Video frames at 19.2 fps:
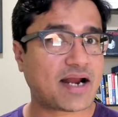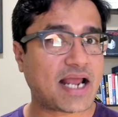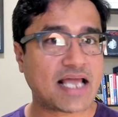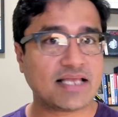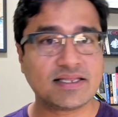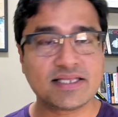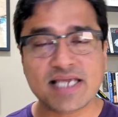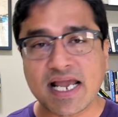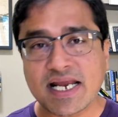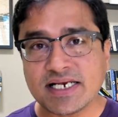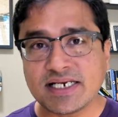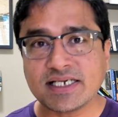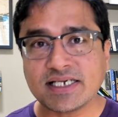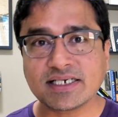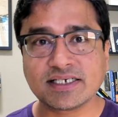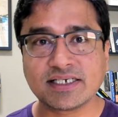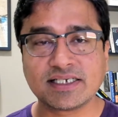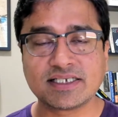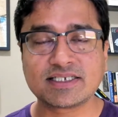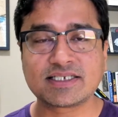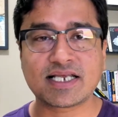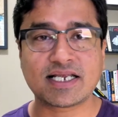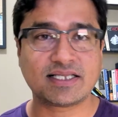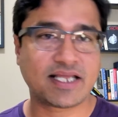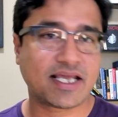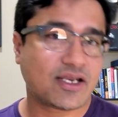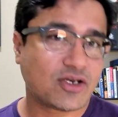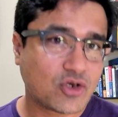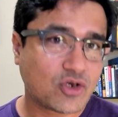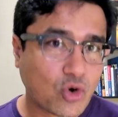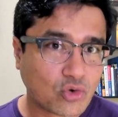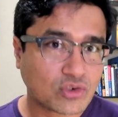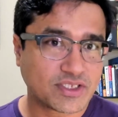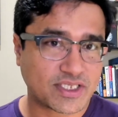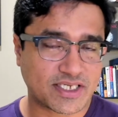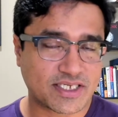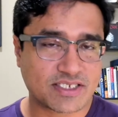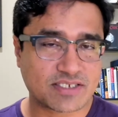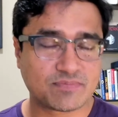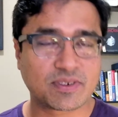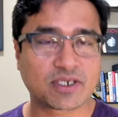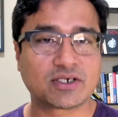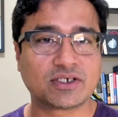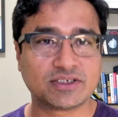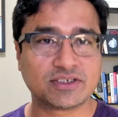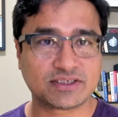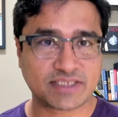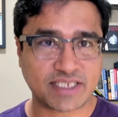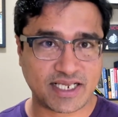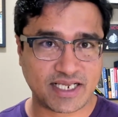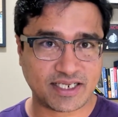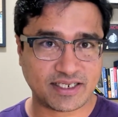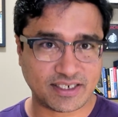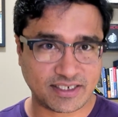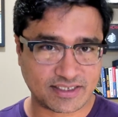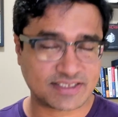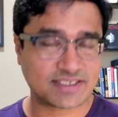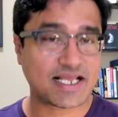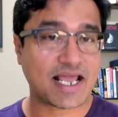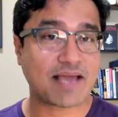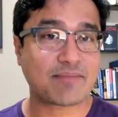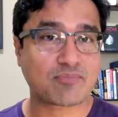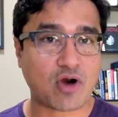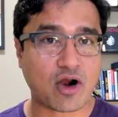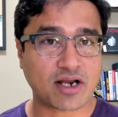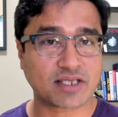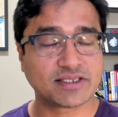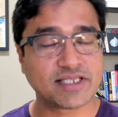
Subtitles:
and the idea is, and they know this because it's their product.